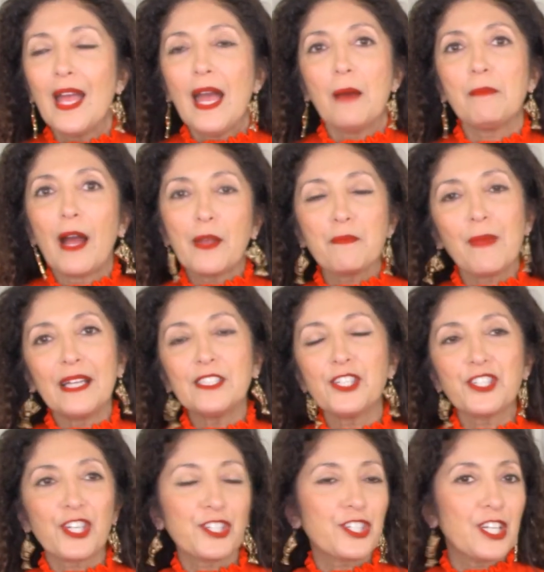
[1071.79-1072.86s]
And my, my
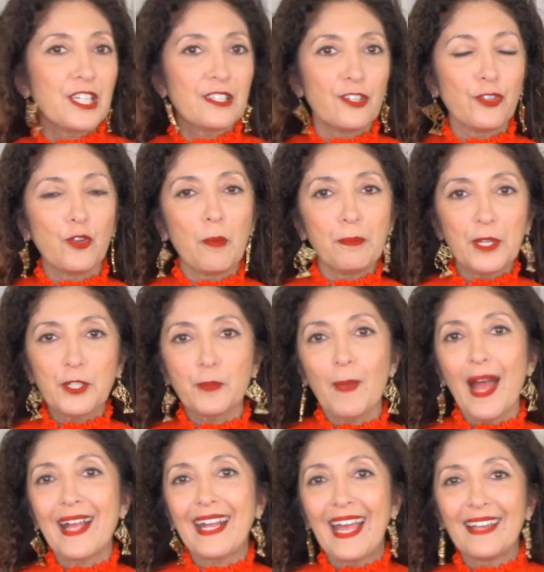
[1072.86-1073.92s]
suggestion is to do a beach
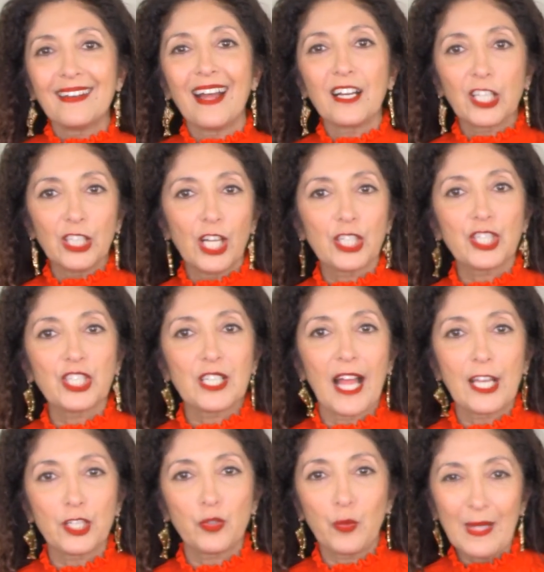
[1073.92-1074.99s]
bag and a clutch
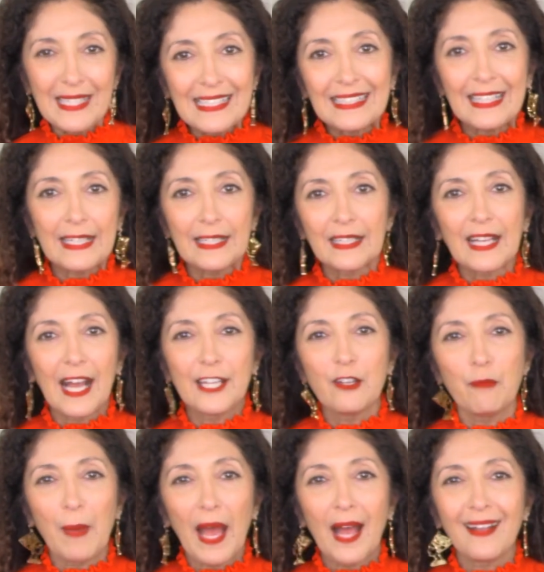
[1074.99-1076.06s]
slash wristlet kind
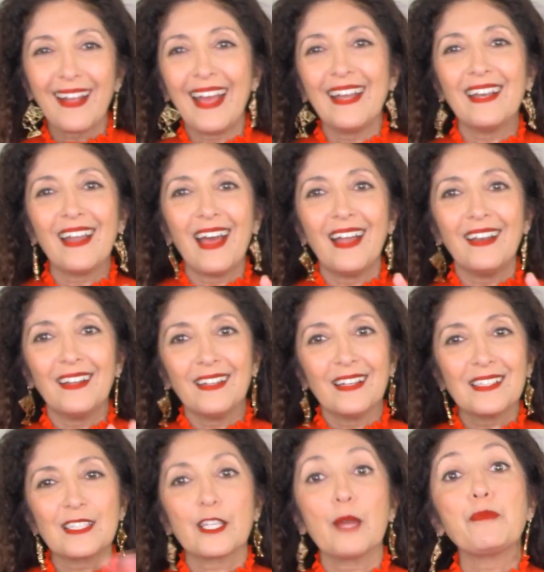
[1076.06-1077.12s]
of bag, and
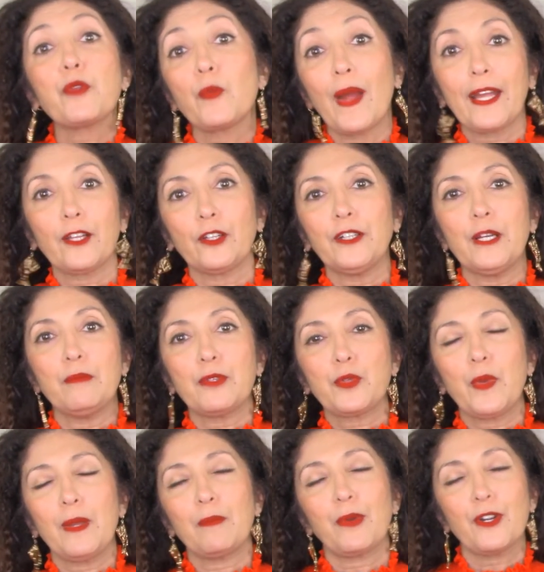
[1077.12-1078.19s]
skip the regular
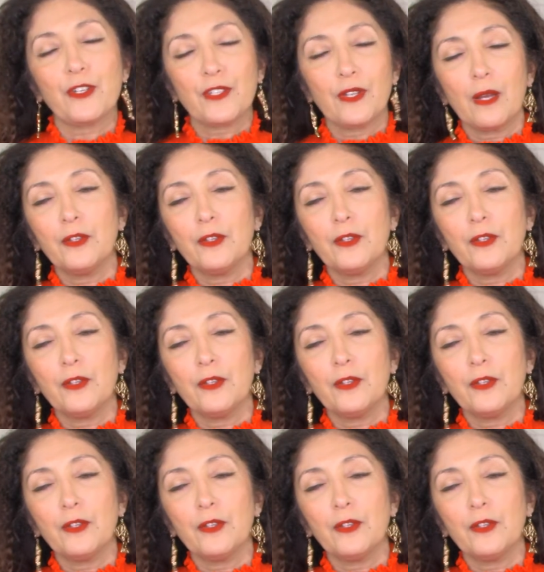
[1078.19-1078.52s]
in-between purse.